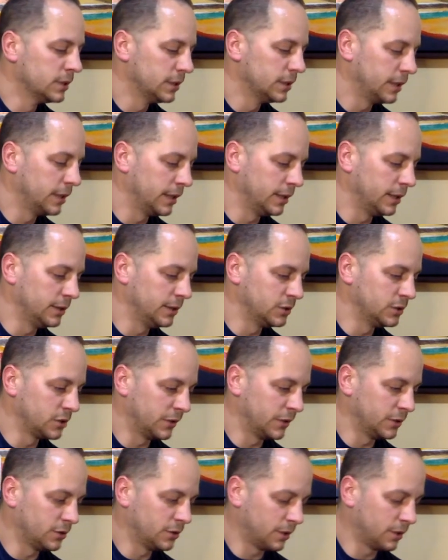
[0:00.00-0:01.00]
And he's already
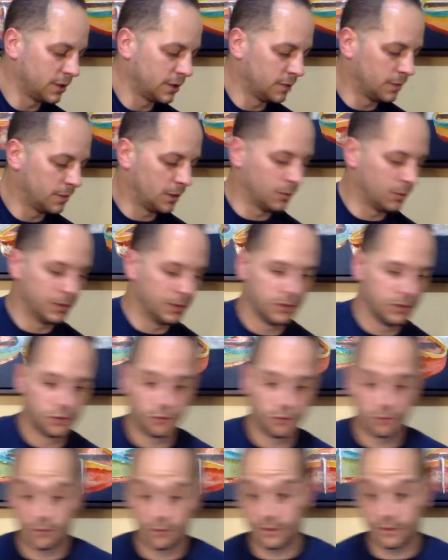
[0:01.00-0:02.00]
talking about when issue
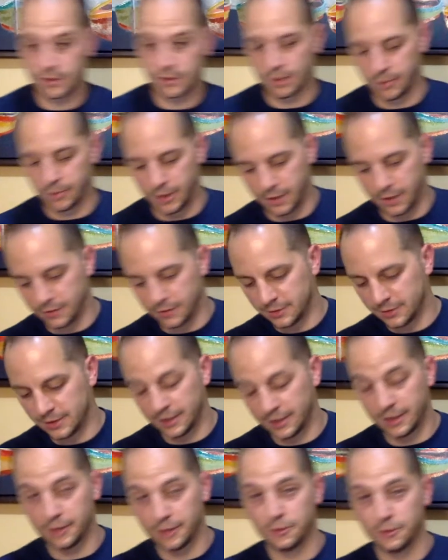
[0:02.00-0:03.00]
3 is coming out. I was like,
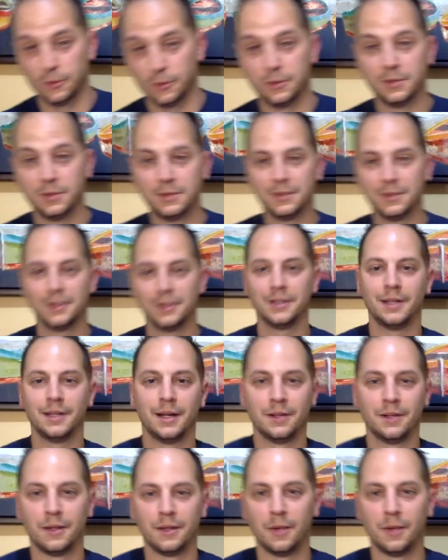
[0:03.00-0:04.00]
oh, dude, you got
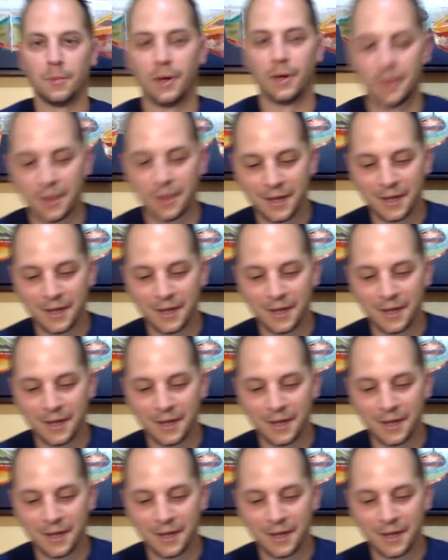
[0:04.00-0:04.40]
another month.